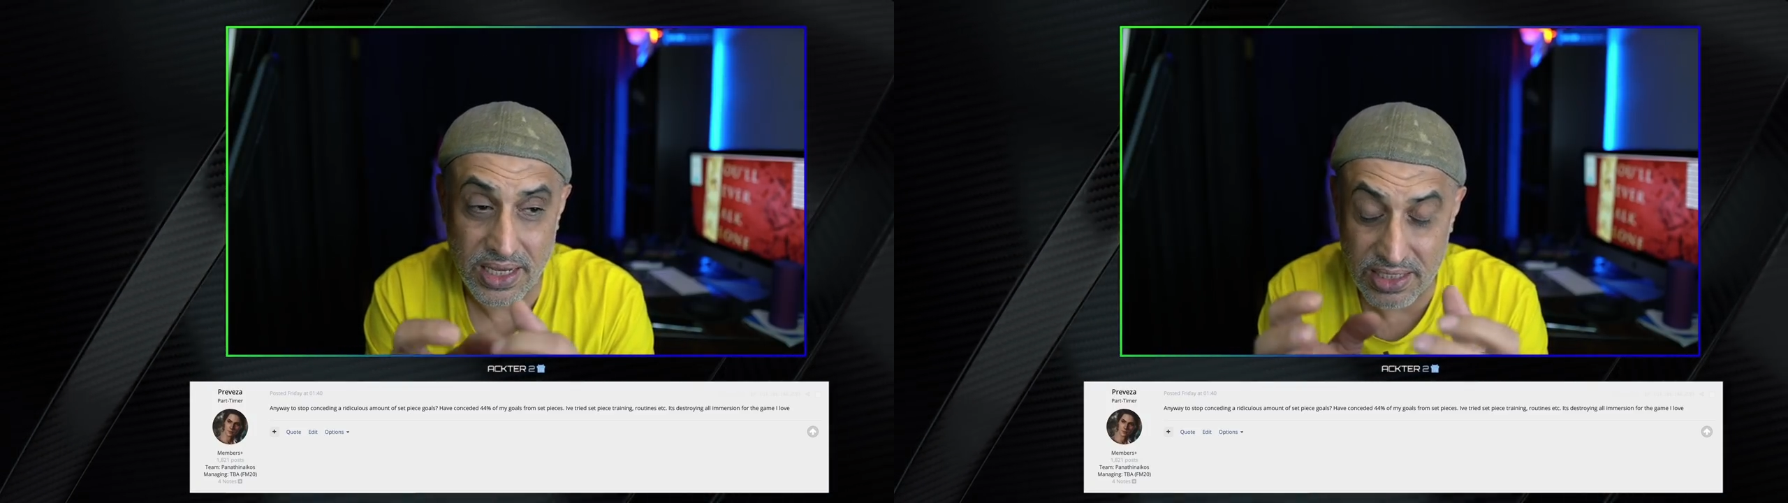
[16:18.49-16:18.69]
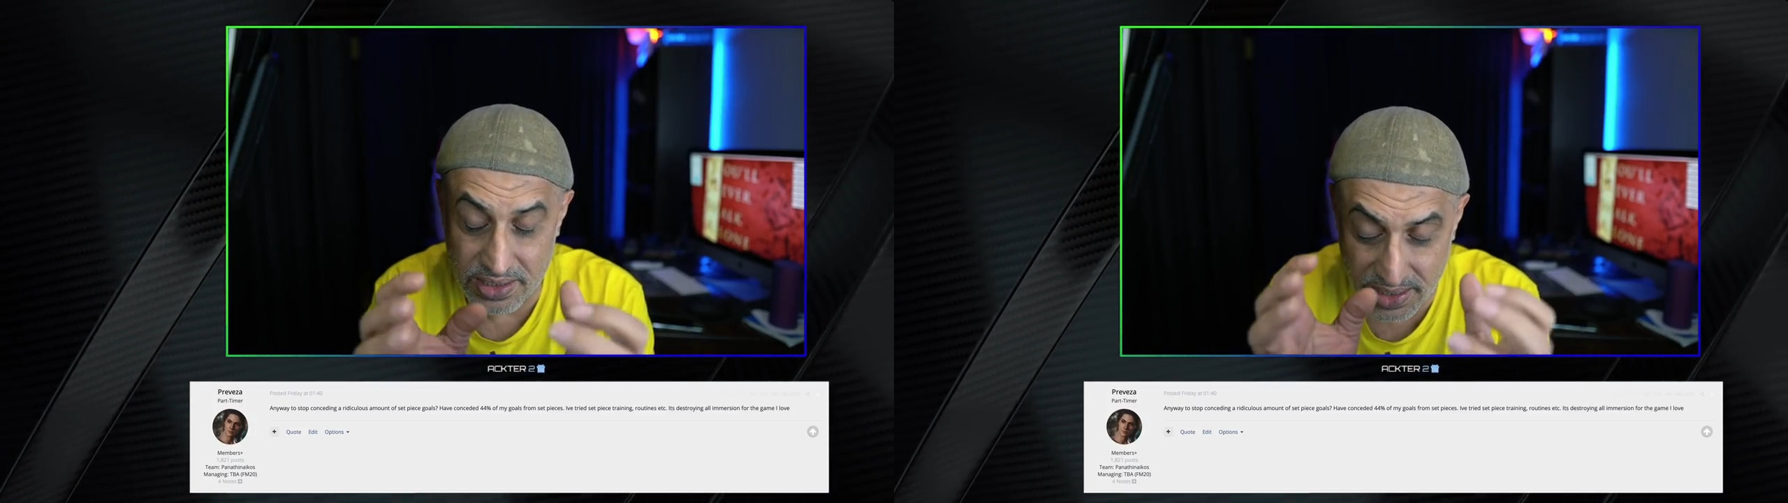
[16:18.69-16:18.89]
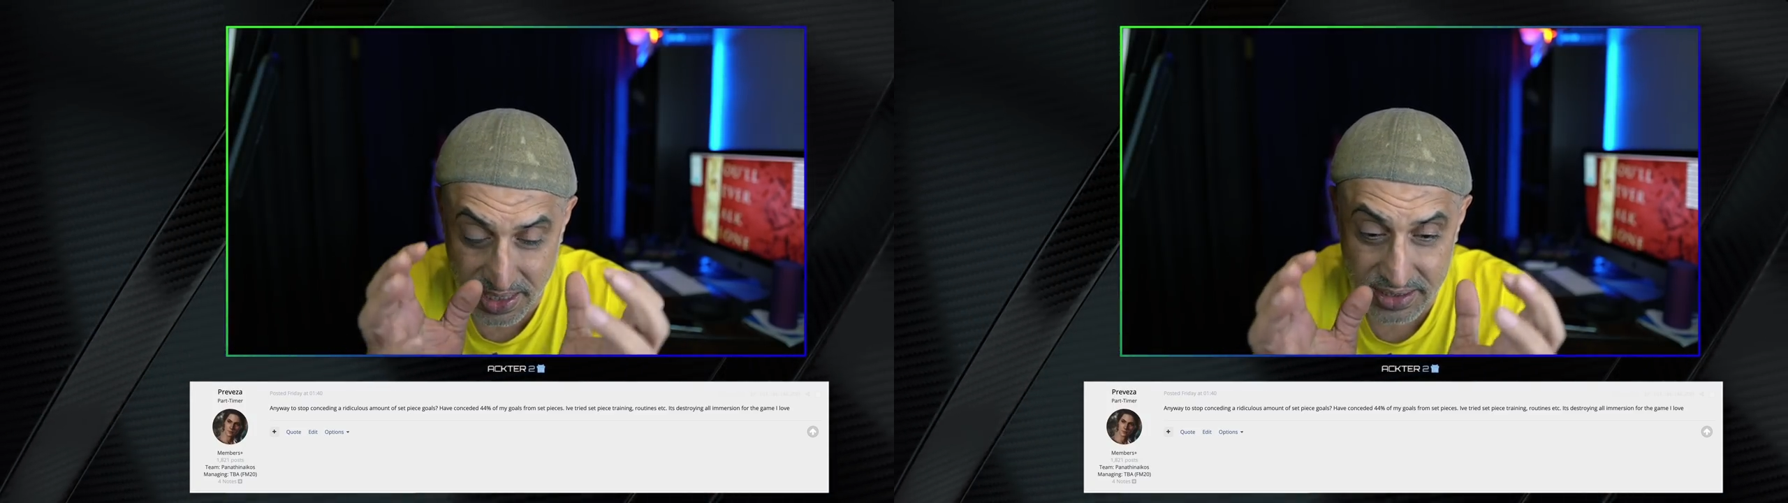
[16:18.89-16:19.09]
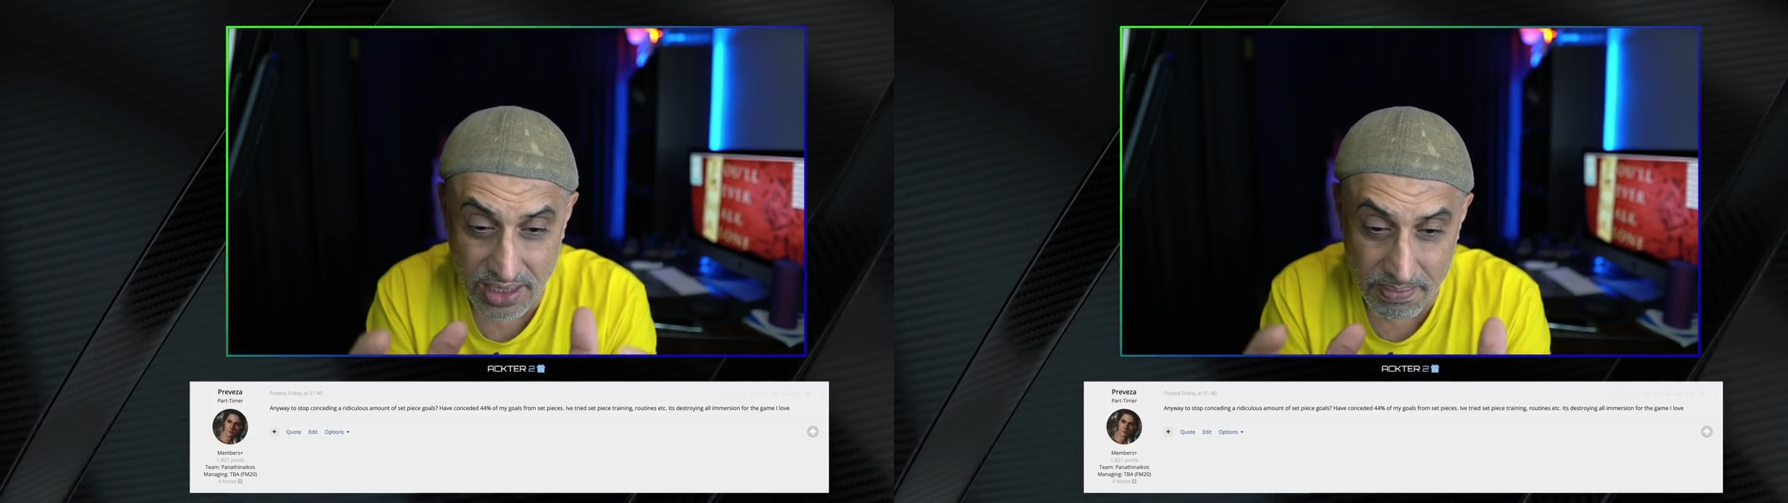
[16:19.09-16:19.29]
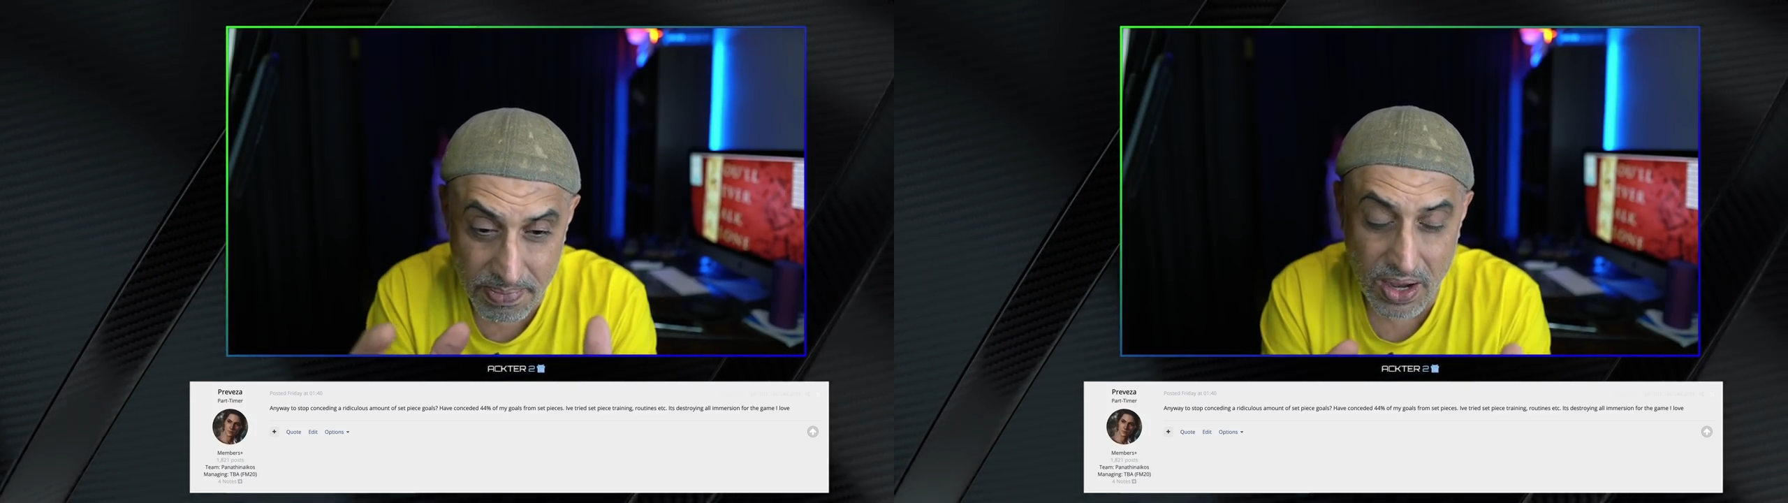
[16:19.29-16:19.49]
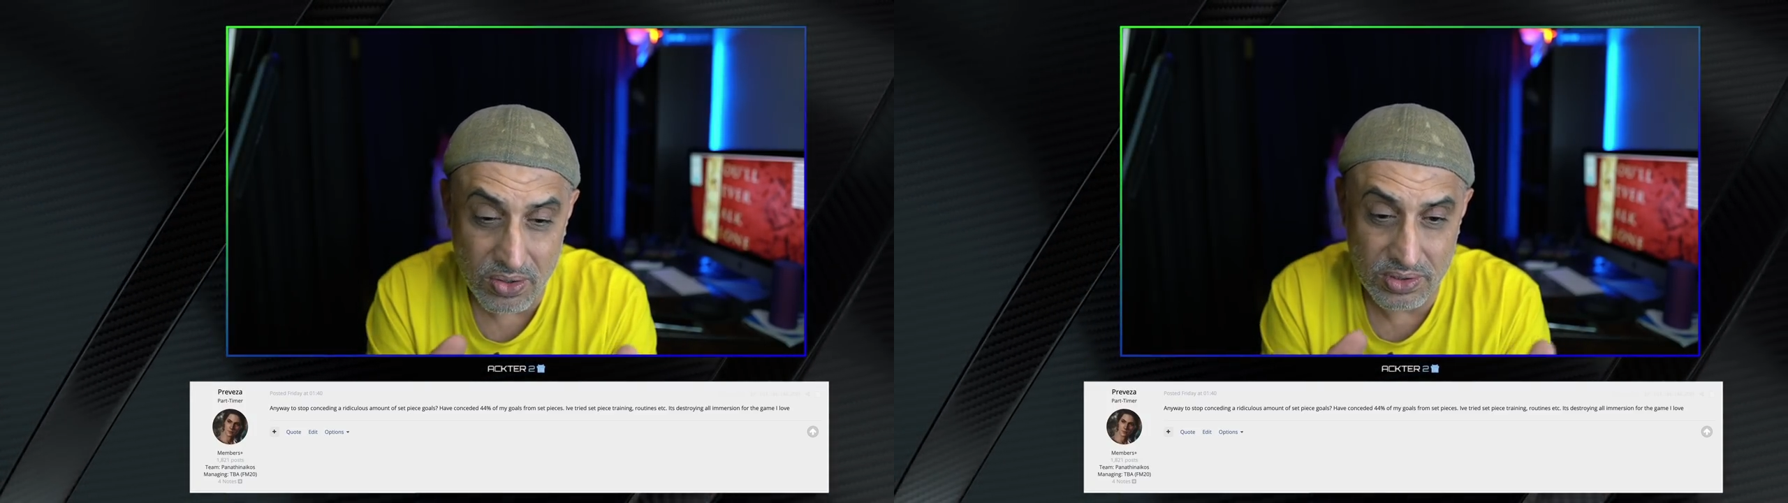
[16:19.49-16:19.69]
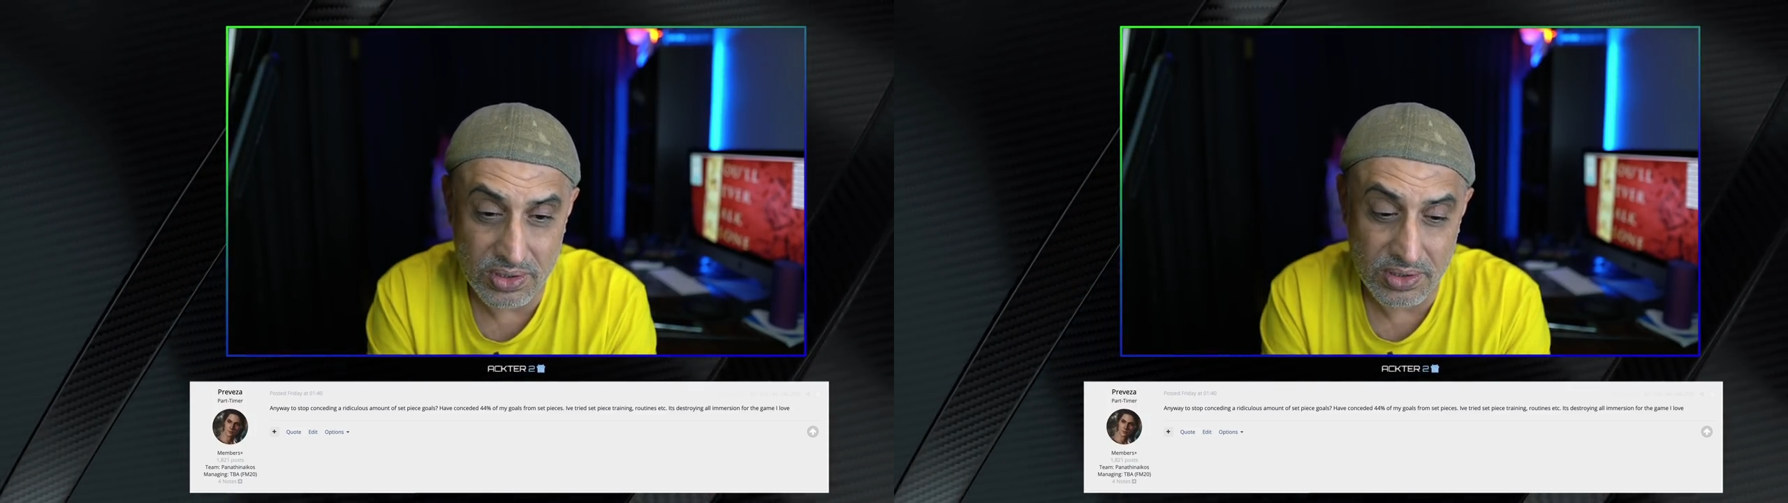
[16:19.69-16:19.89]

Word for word: it is about